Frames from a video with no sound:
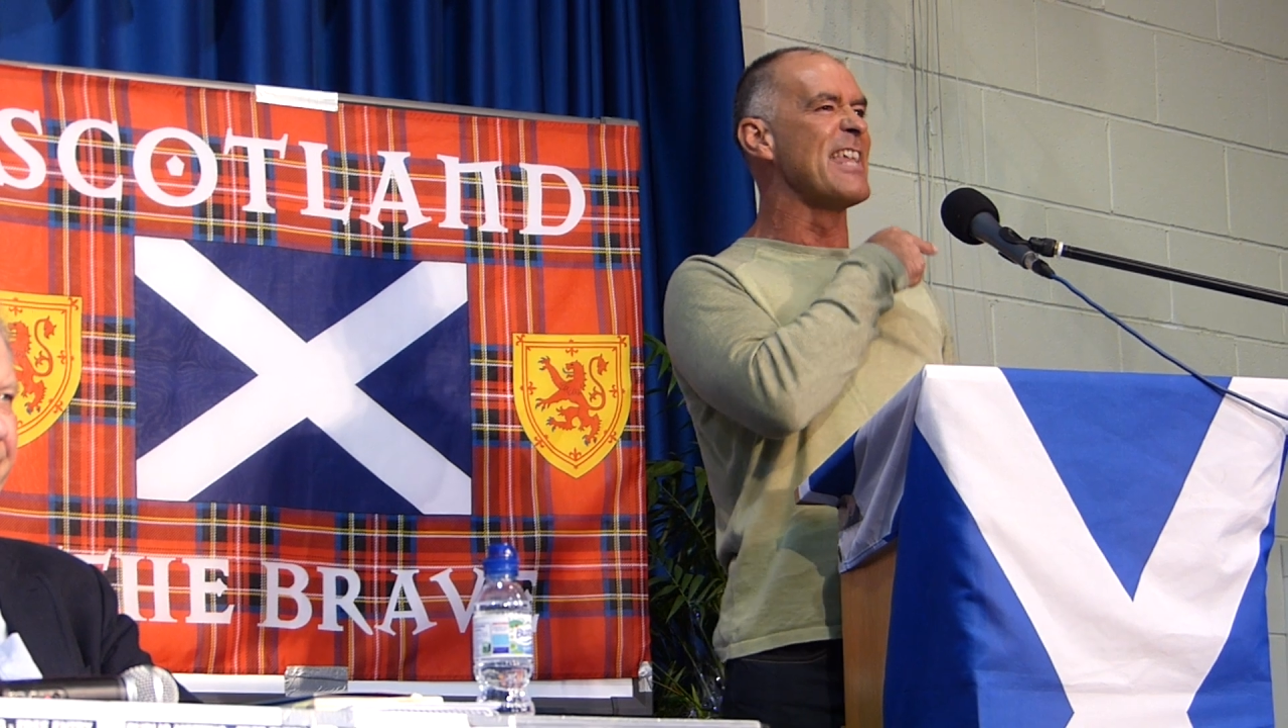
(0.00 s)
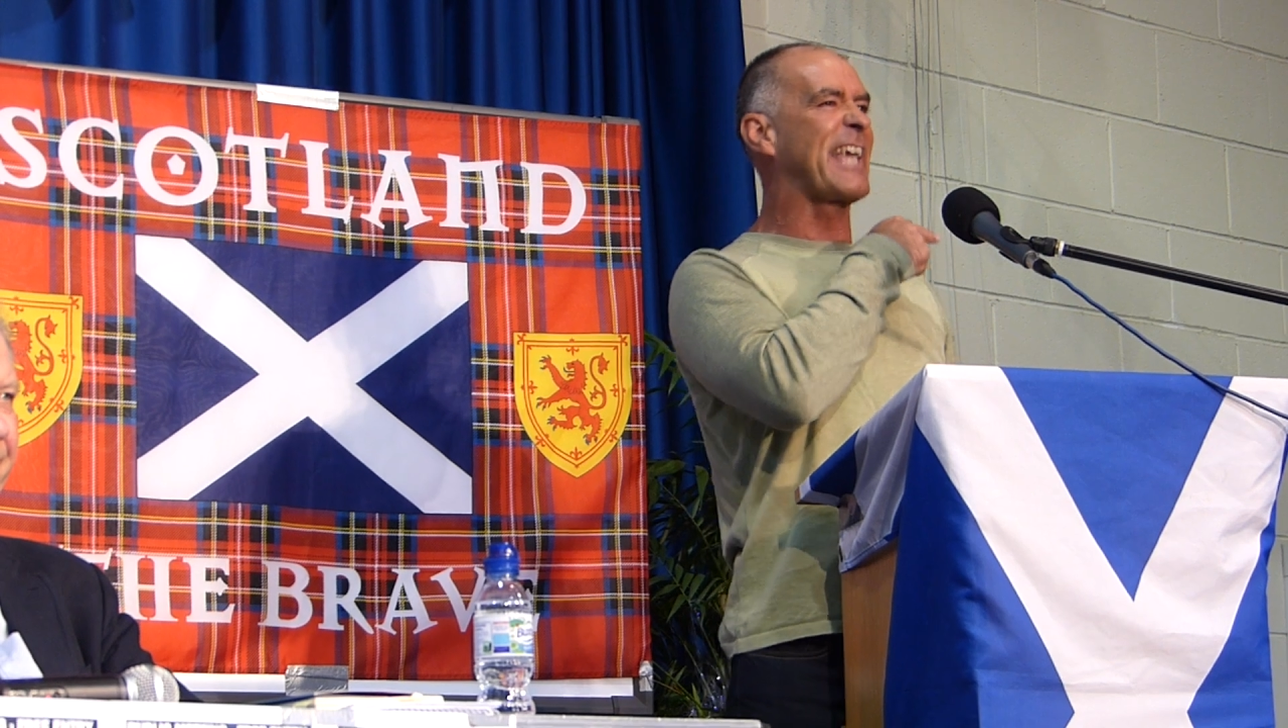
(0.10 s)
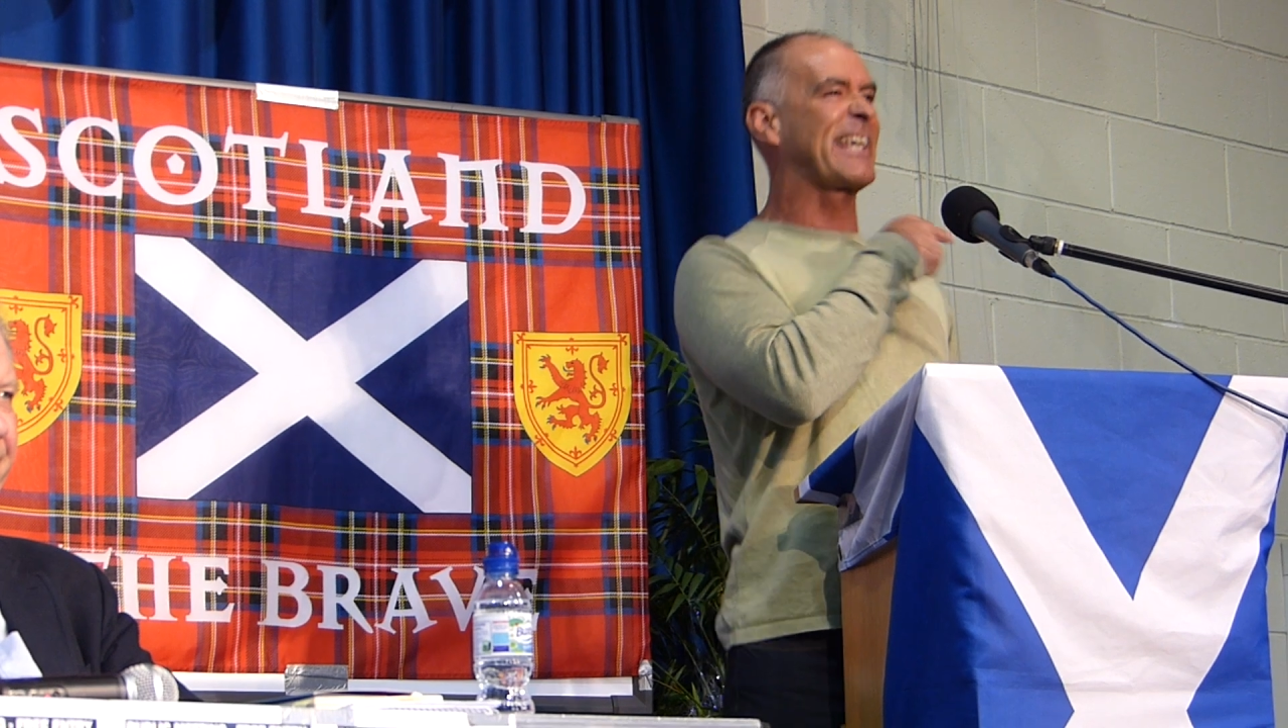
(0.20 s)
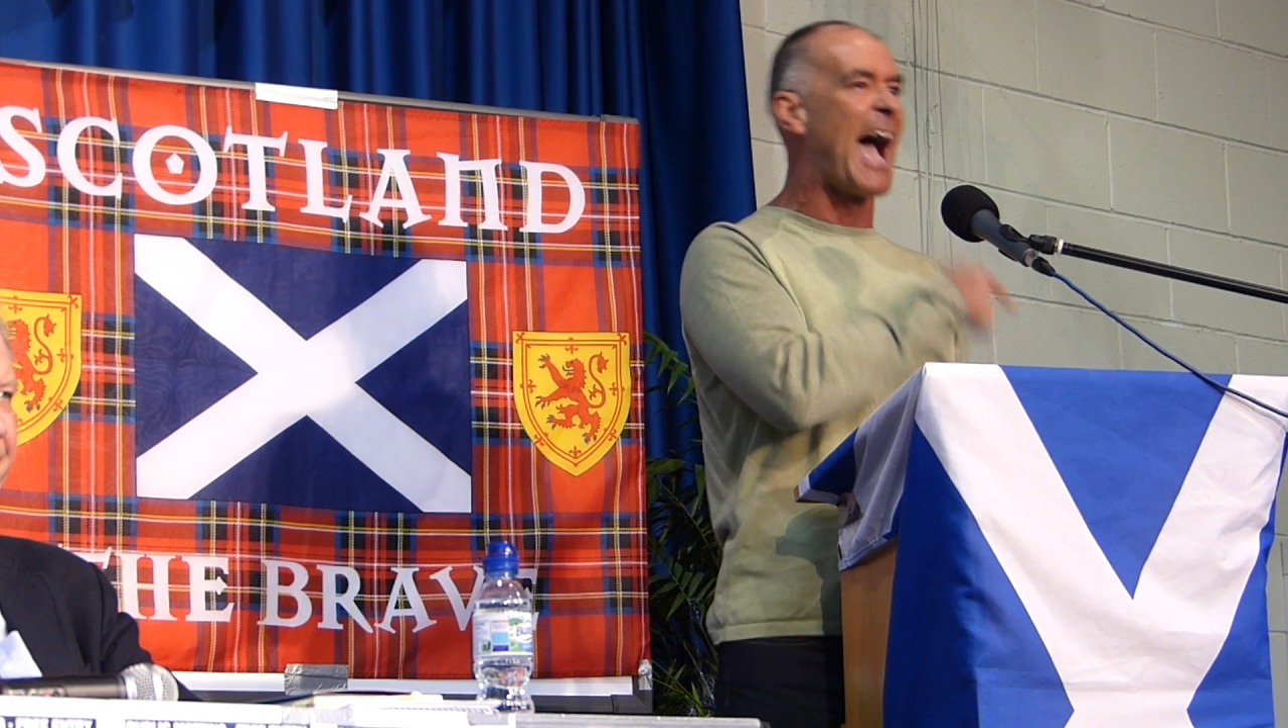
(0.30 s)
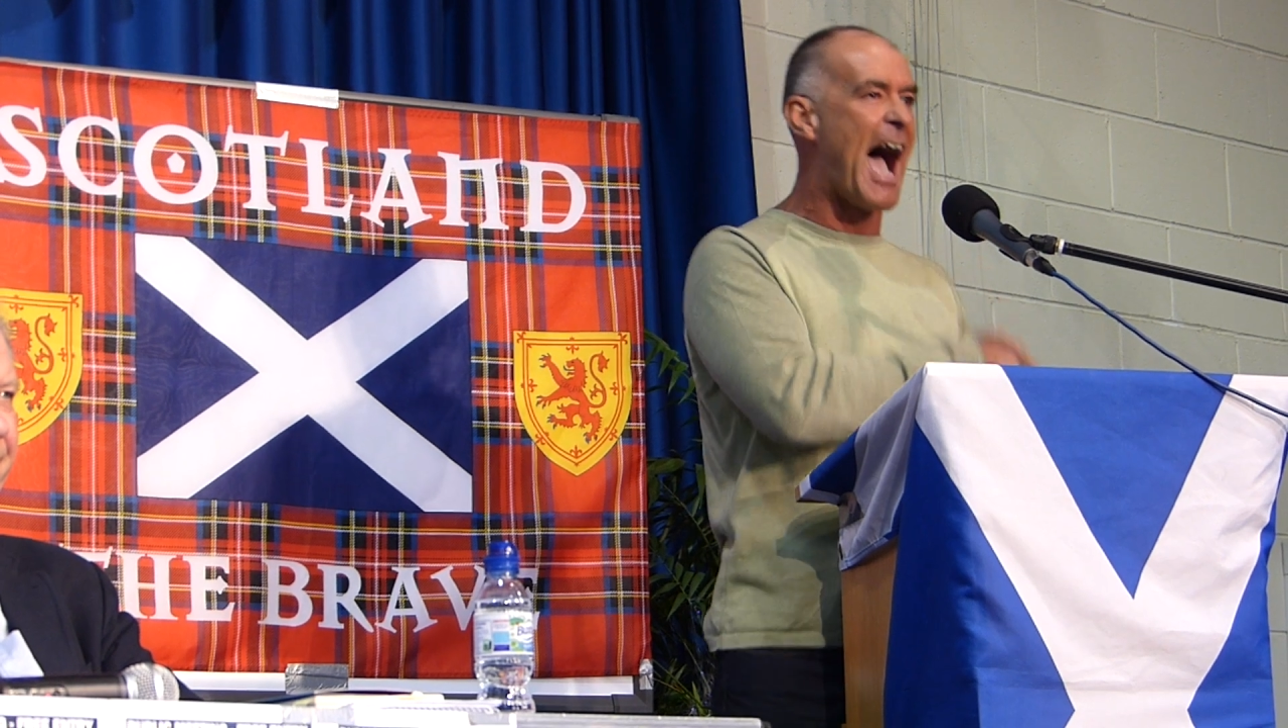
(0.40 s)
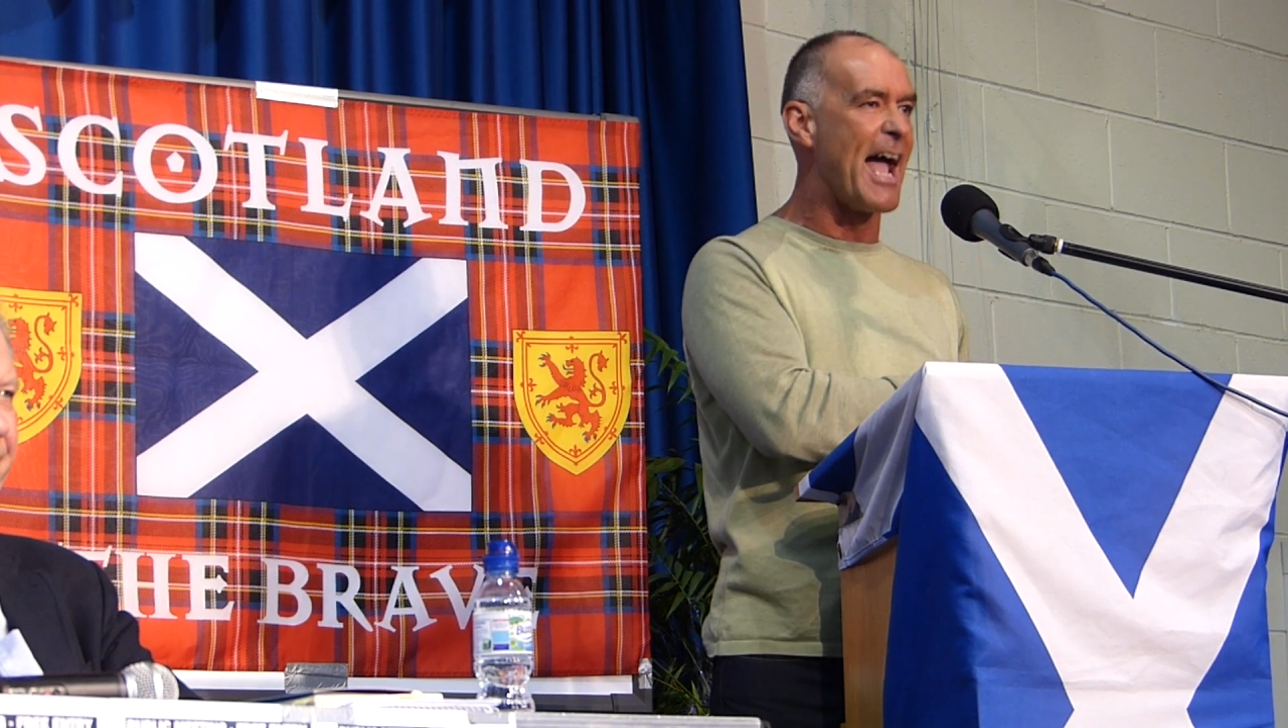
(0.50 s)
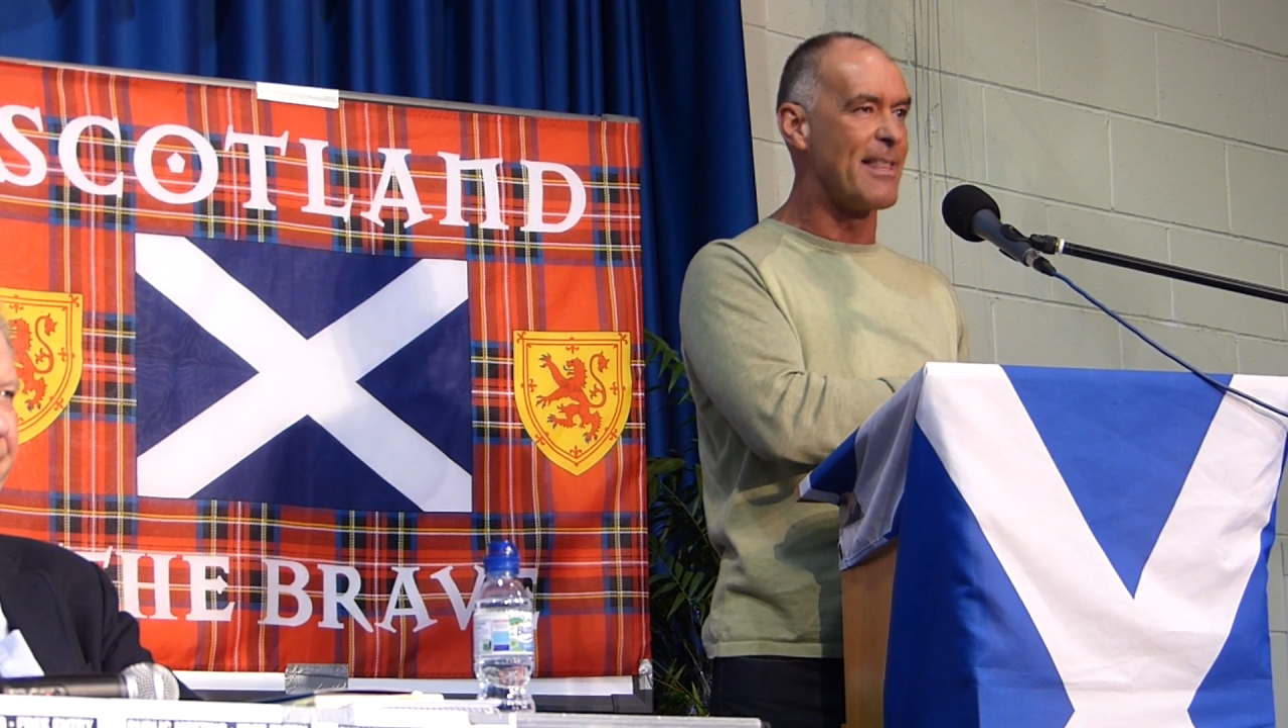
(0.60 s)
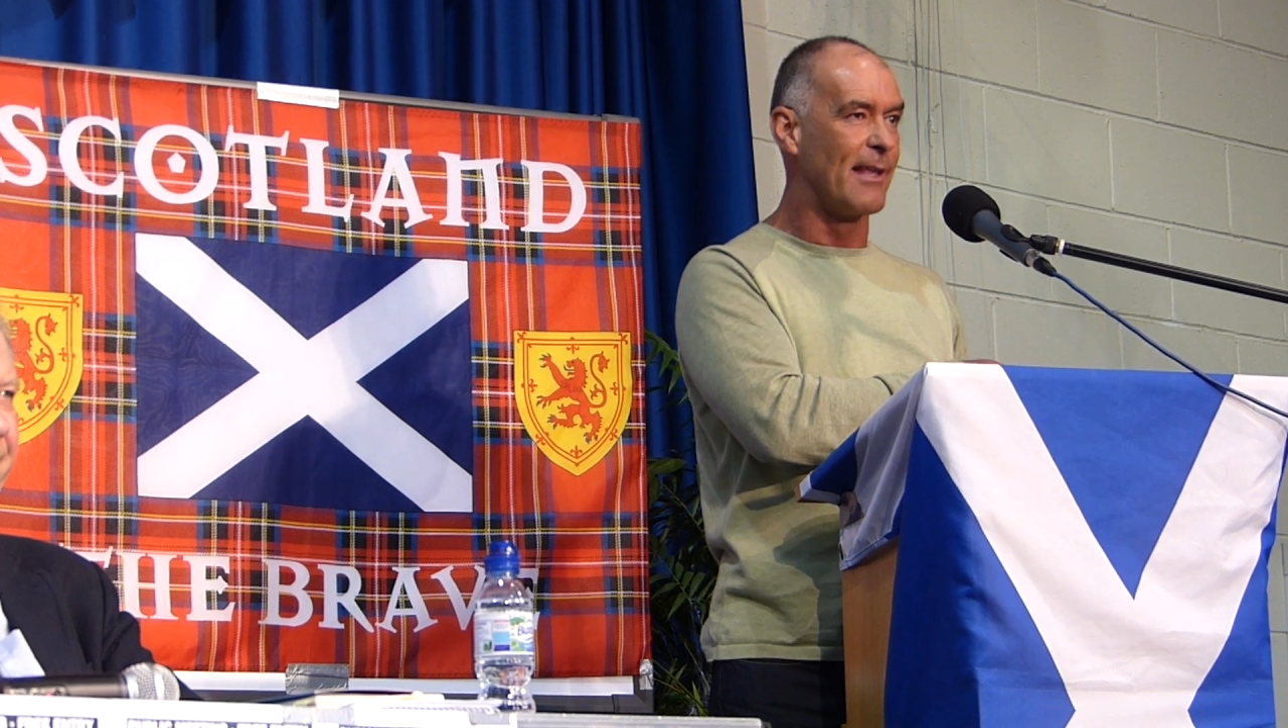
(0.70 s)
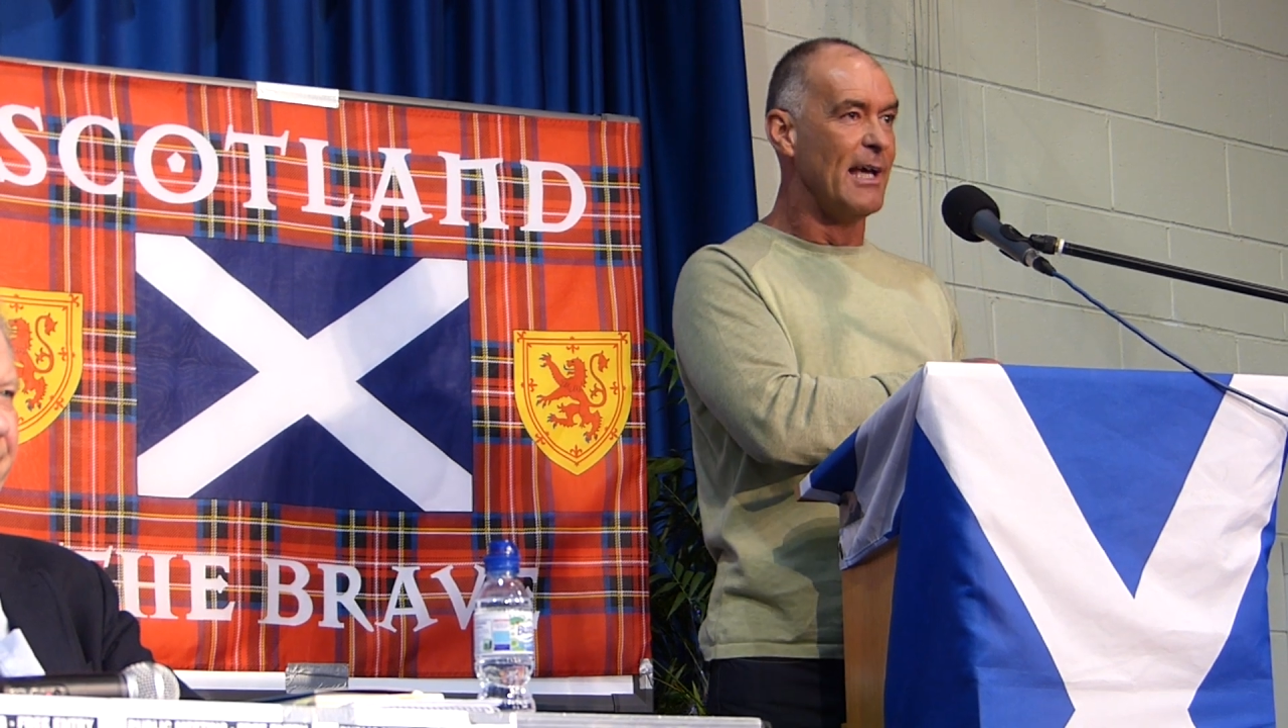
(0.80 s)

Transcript: they can